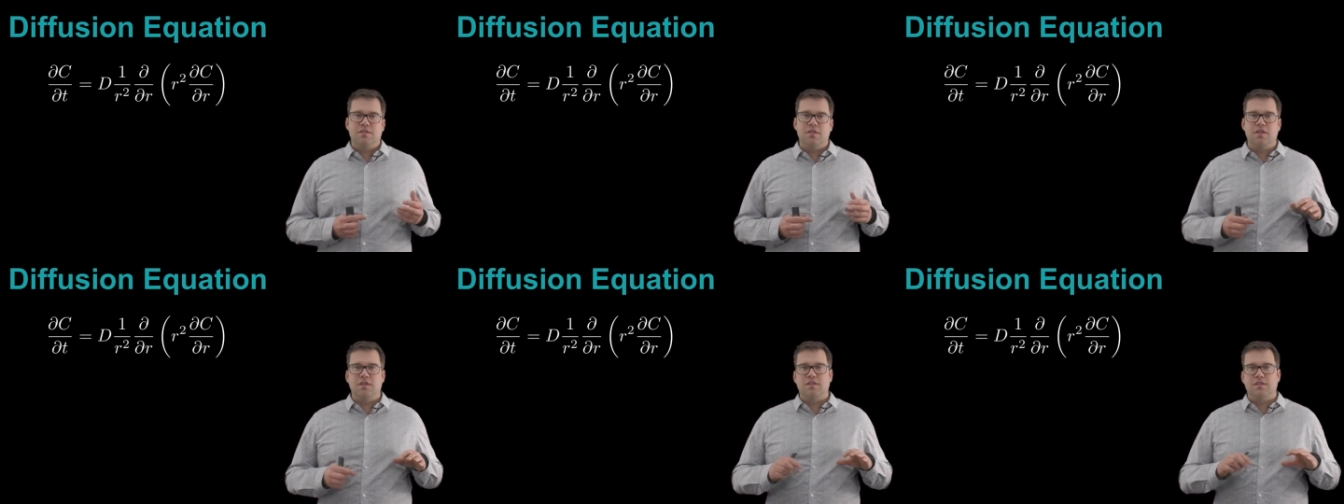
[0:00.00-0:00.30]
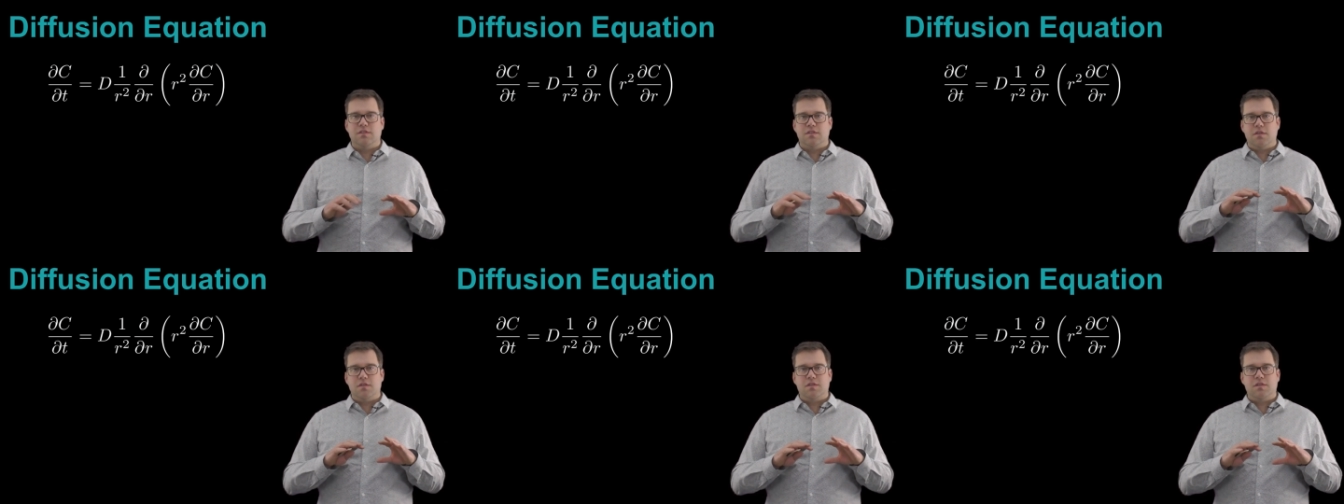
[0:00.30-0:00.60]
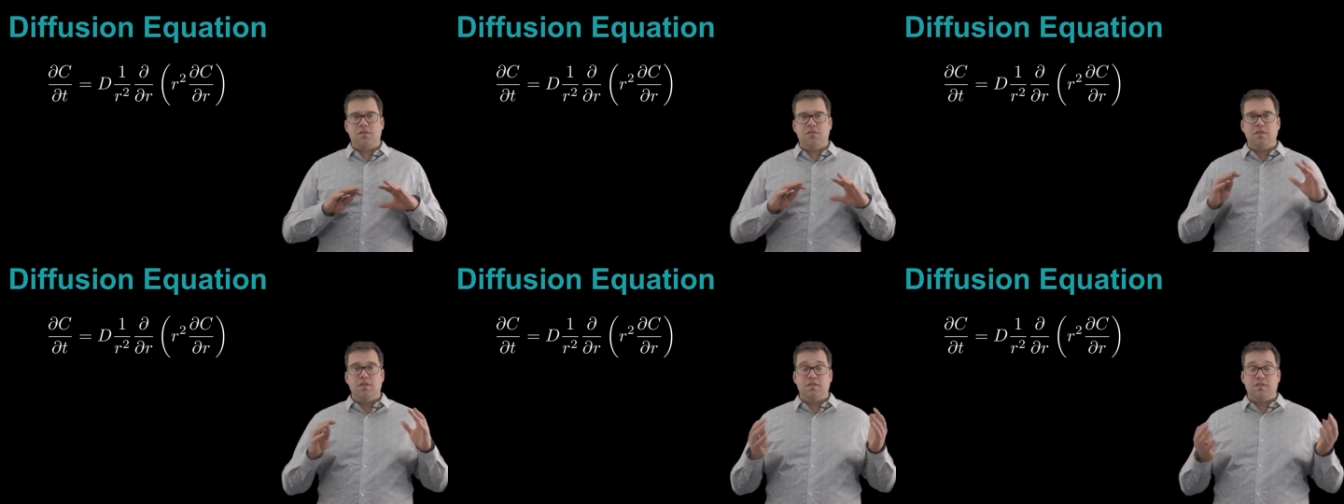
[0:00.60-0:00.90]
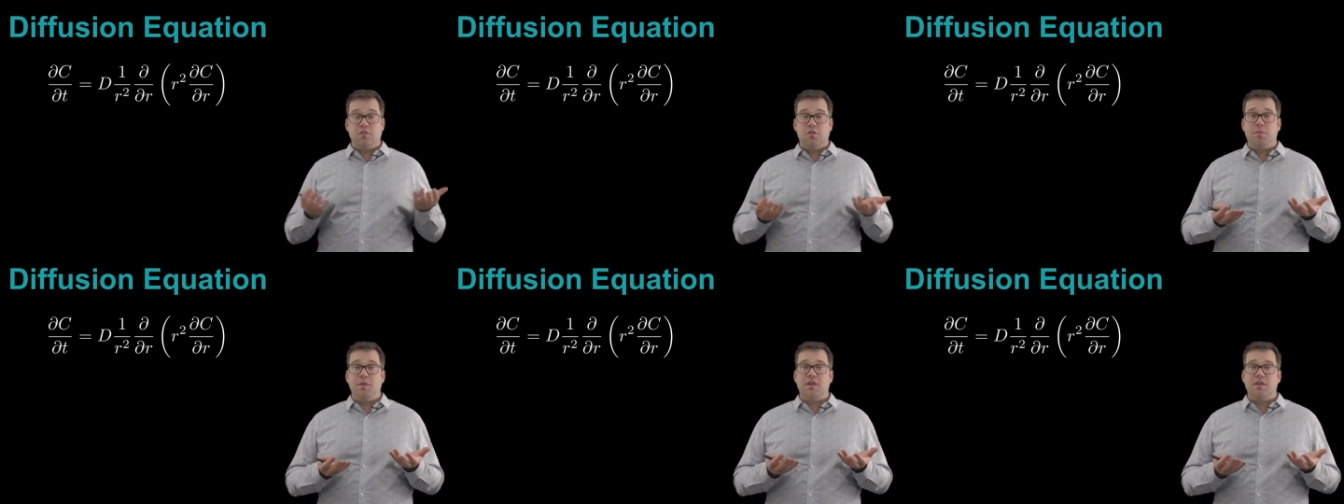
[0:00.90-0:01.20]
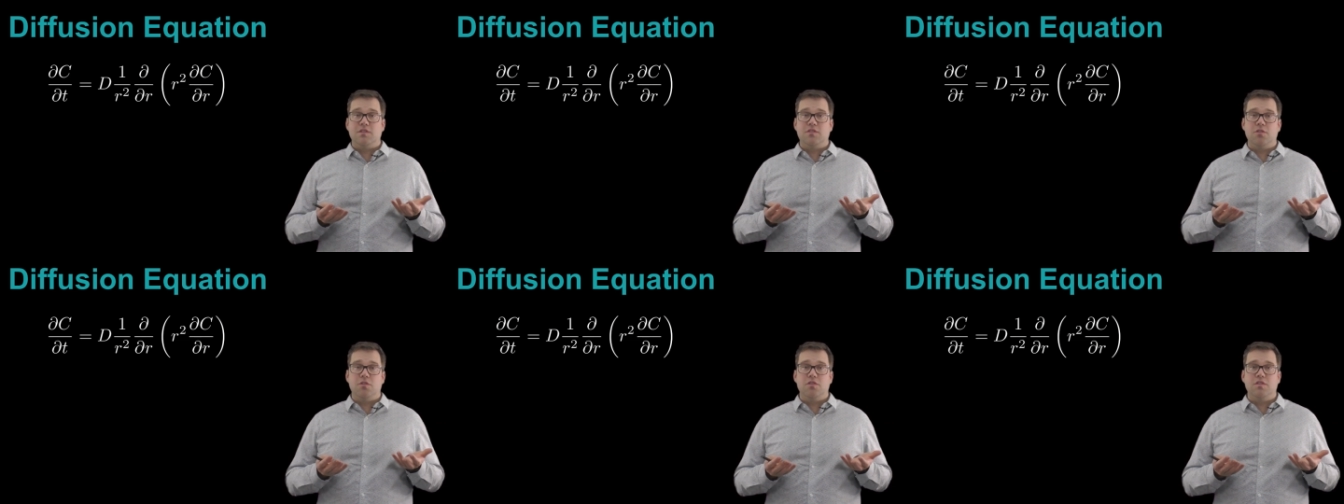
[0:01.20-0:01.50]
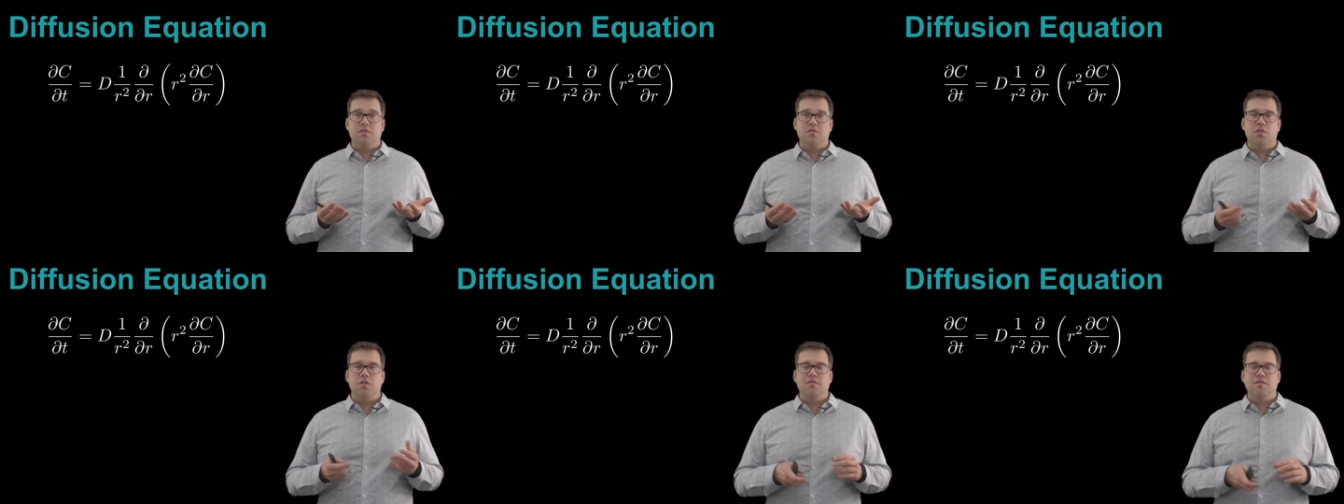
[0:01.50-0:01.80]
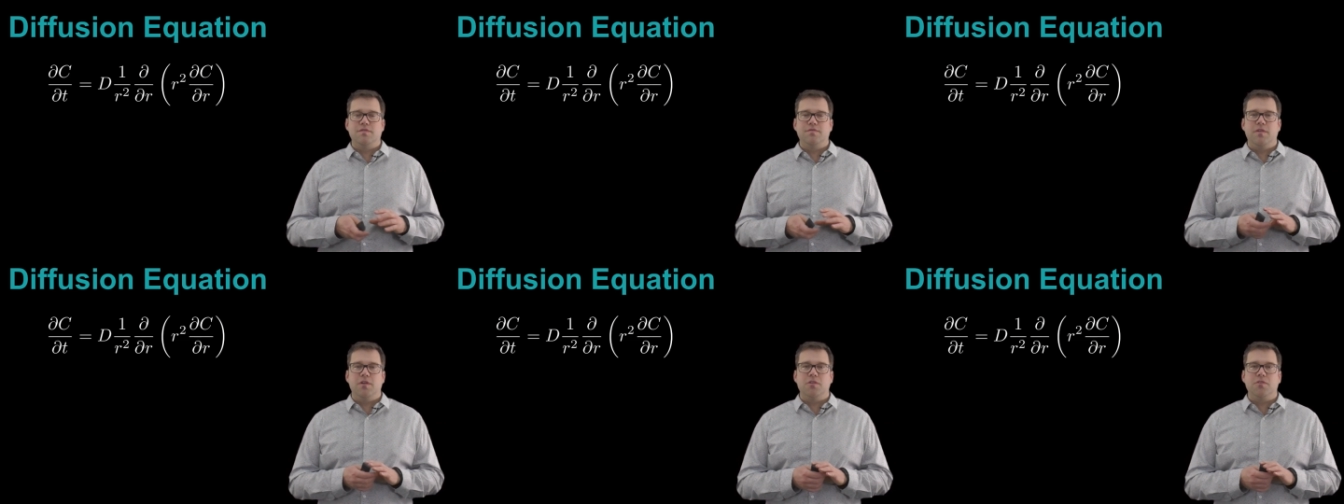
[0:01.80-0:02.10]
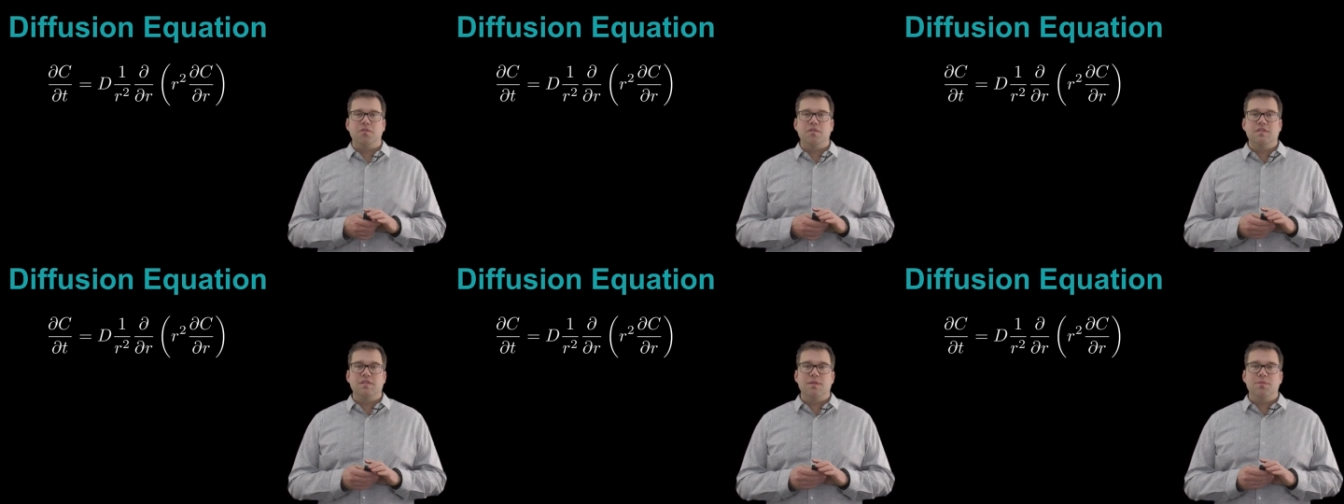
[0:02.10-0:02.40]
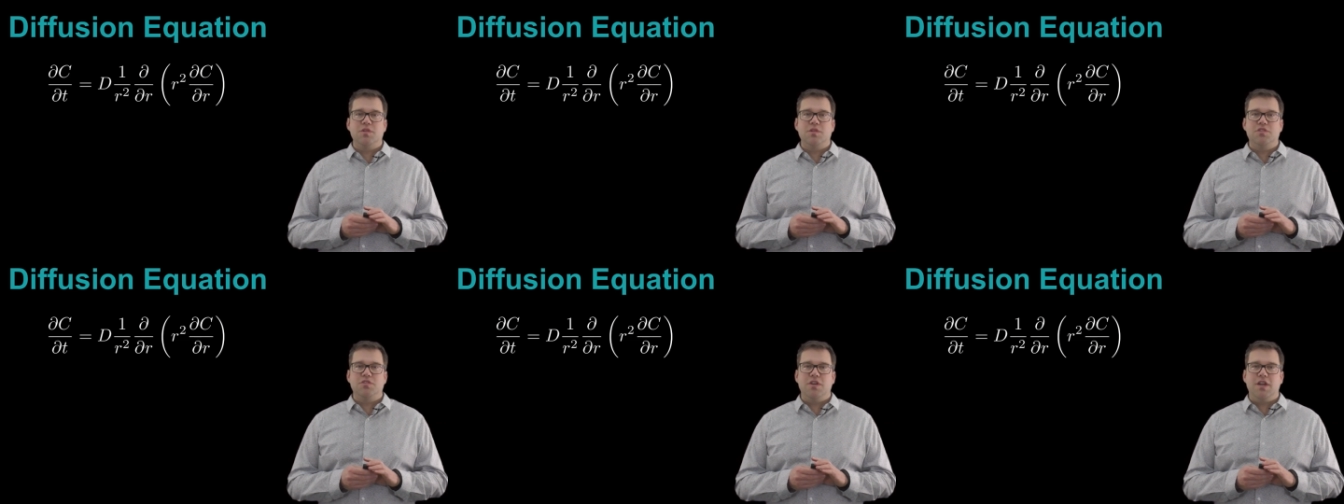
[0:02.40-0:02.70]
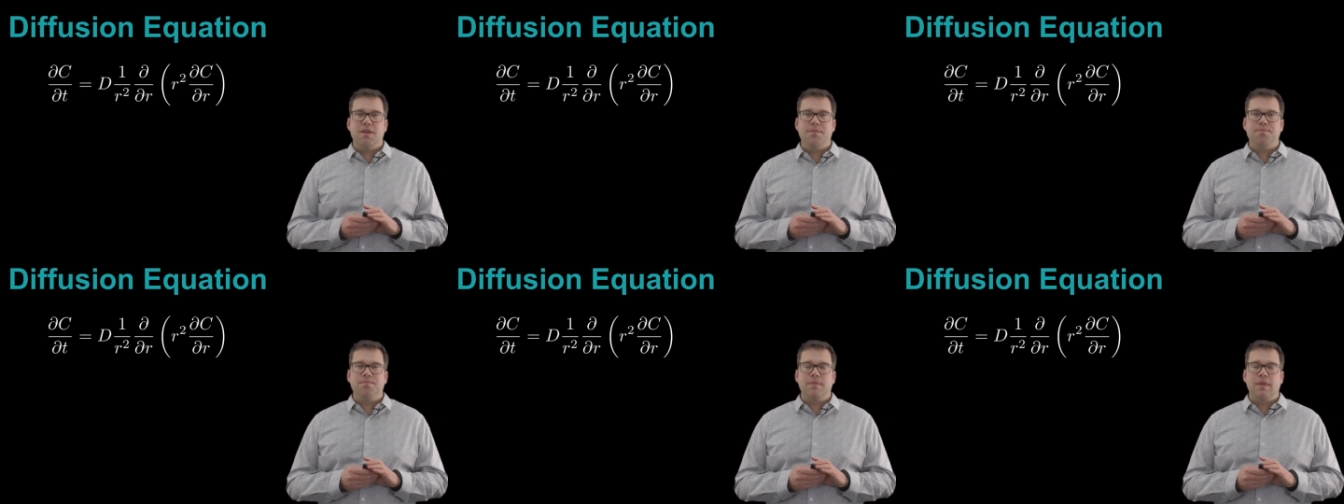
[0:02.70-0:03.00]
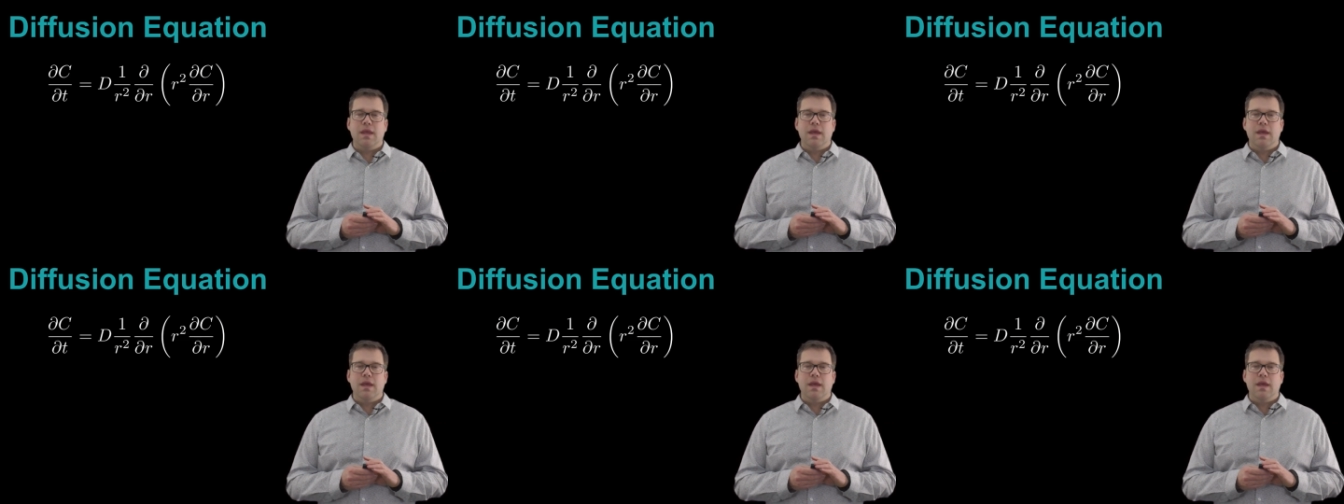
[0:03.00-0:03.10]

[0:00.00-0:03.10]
So this is assuming a certain sort of spherical symmetry.